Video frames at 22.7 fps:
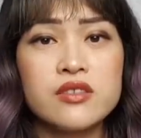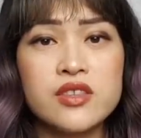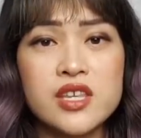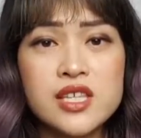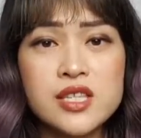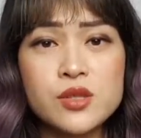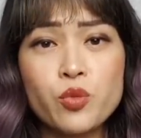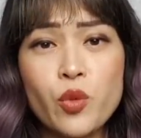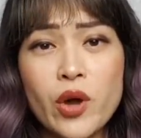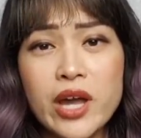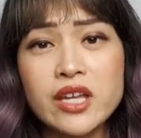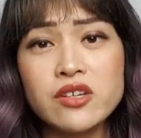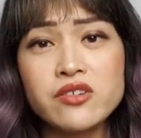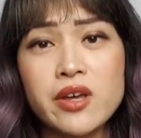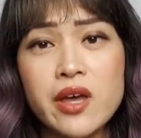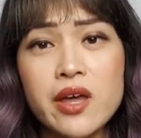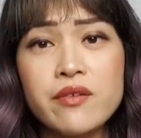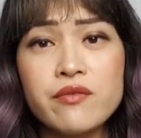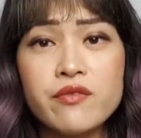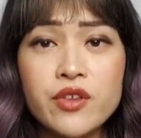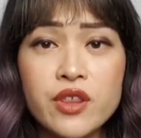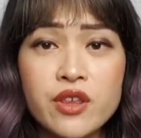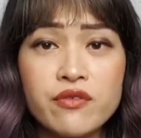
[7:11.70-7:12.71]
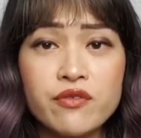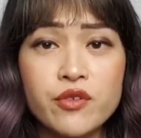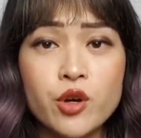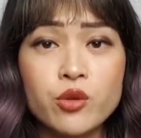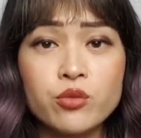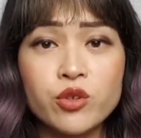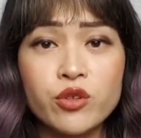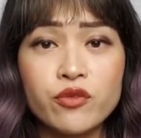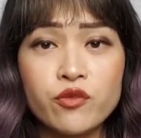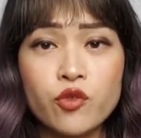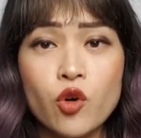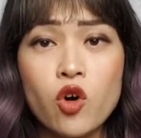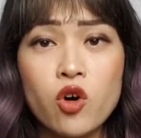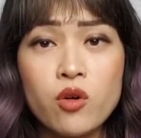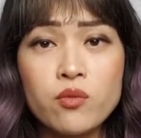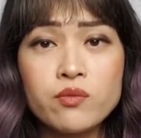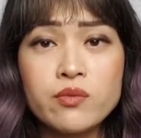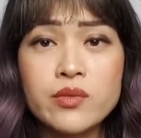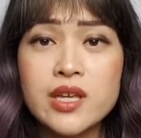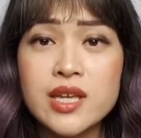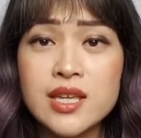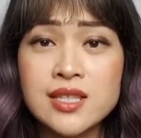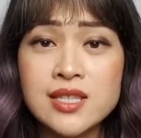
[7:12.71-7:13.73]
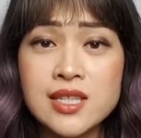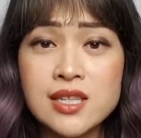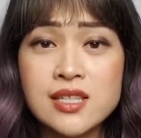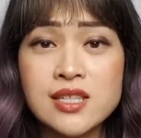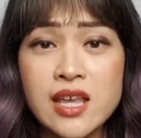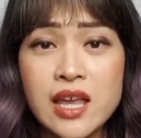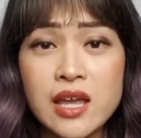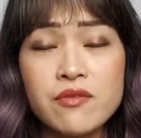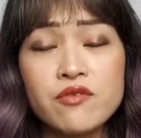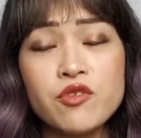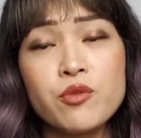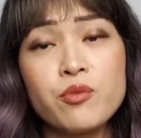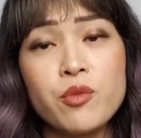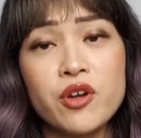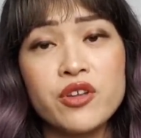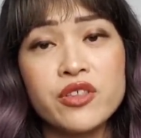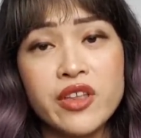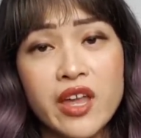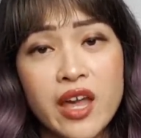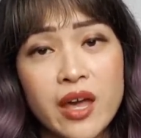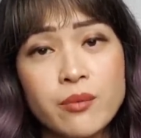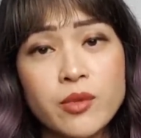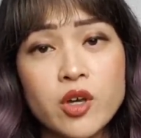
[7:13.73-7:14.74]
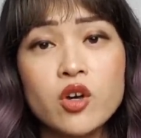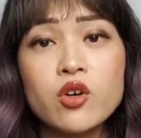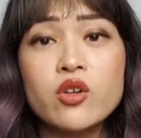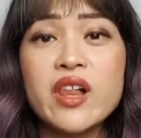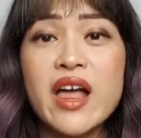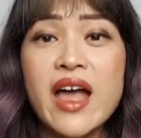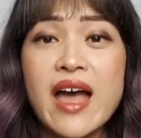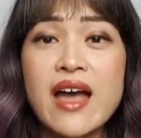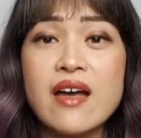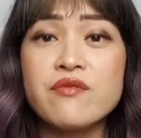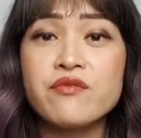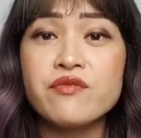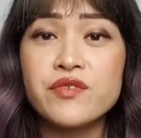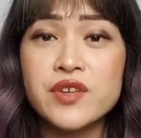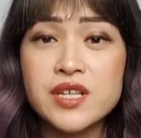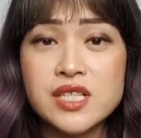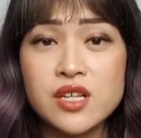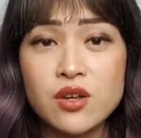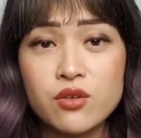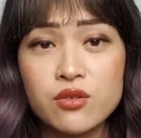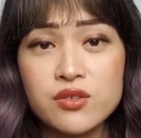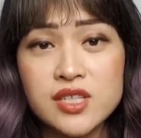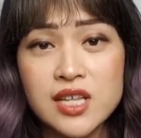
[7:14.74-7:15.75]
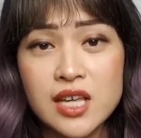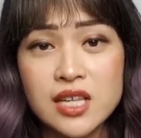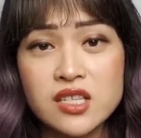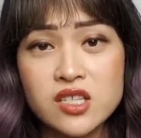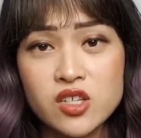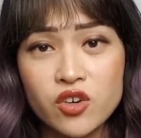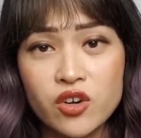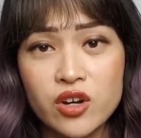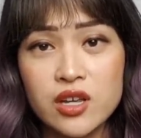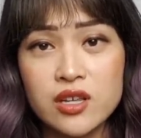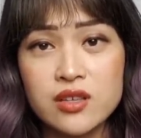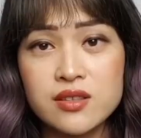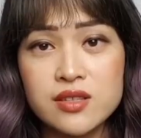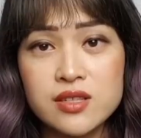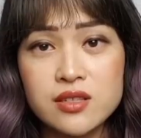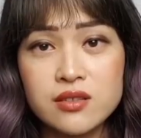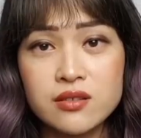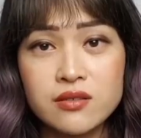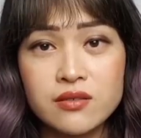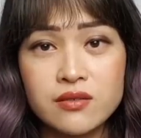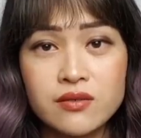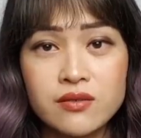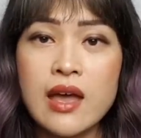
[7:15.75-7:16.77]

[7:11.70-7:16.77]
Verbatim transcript: This wait time for the film to form is the same for both chemical and physical sunscreens.